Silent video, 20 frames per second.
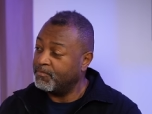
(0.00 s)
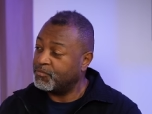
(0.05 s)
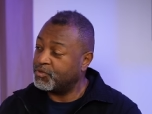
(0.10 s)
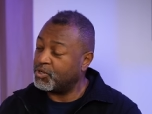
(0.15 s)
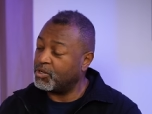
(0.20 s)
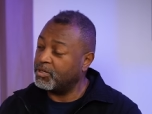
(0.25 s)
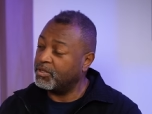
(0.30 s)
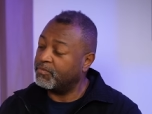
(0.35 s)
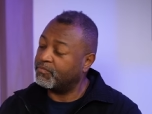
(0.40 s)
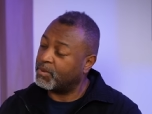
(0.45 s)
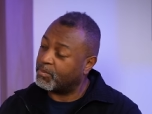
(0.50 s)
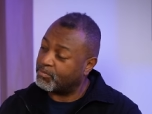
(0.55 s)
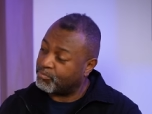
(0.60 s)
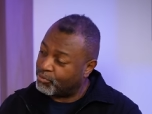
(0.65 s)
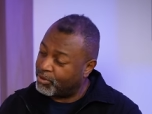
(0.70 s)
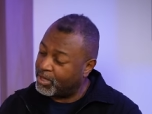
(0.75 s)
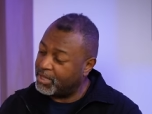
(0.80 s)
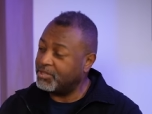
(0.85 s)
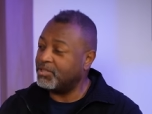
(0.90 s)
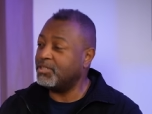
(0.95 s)
So if the
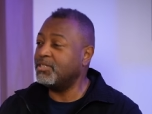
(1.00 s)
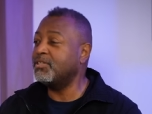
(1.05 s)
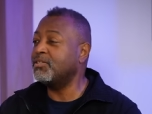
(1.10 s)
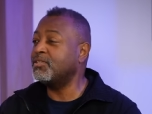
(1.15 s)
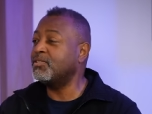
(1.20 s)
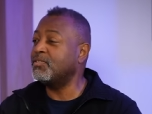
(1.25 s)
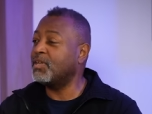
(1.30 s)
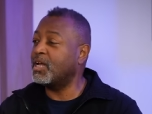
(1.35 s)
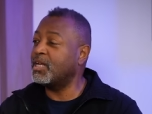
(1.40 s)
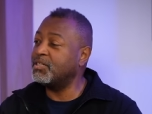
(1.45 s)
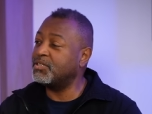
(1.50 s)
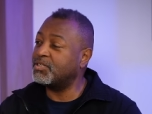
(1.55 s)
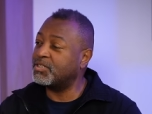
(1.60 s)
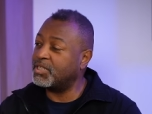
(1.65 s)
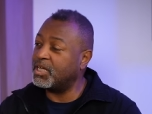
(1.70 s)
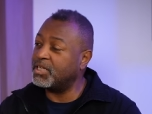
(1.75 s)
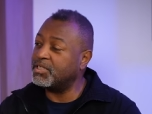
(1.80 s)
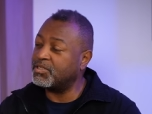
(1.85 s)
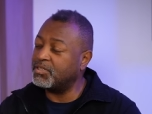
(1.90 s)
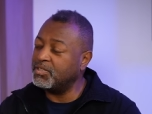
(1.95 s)
president of the United
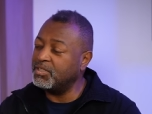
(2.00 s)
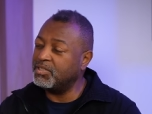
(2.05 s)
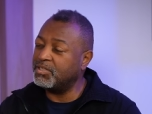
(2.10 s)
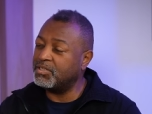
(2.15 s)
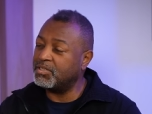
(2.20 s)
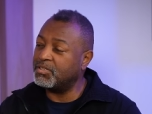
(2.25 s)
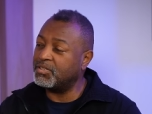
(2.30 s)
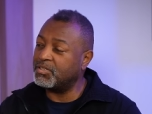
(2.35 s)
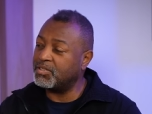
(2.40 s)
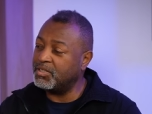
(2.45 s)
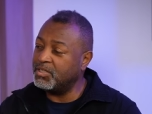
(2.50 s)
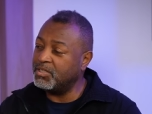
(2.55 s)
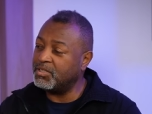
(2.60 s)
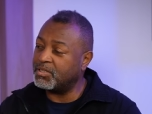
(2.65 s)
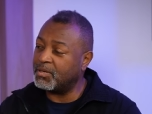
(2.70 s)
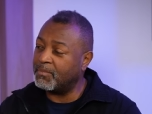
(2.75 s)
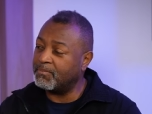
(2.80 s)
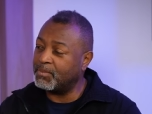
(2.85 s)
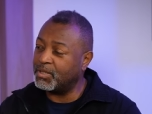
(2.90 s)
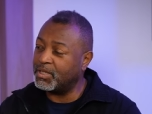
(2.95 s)
States needs to see
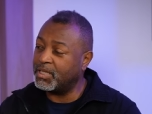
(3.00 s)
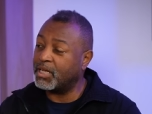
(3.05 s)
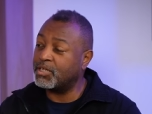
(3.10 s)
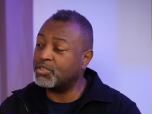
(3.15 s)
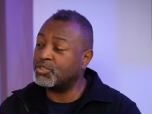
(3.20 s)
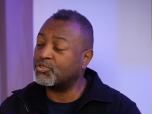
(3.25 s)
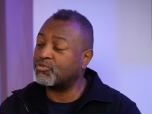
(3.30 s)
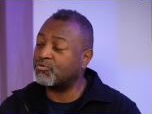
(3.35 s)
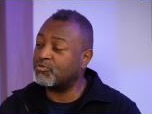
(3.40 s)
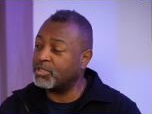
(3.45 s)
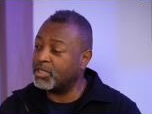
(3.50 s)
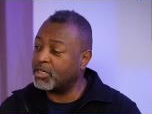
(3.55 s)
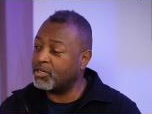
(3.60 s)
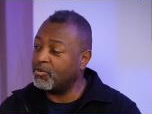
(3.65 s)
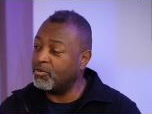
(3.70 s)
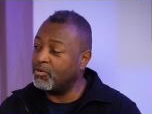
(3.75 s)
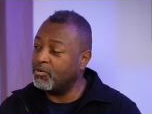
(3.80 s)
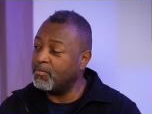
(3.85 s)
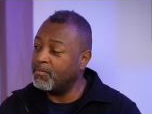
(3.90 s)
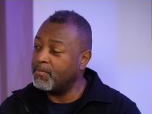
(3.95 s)
something that is
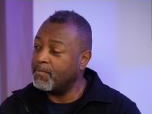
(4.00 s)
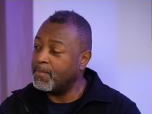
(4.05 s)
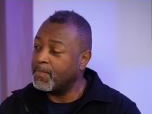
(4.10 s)
critical,